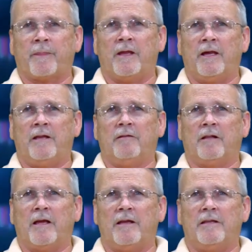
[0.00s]
And
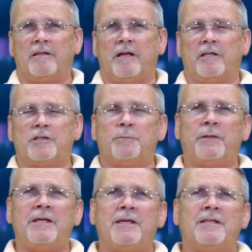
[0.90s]
it's
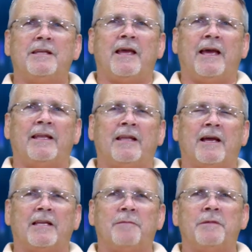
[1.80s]
pinned at
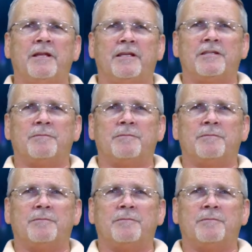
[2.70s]
90 minutes,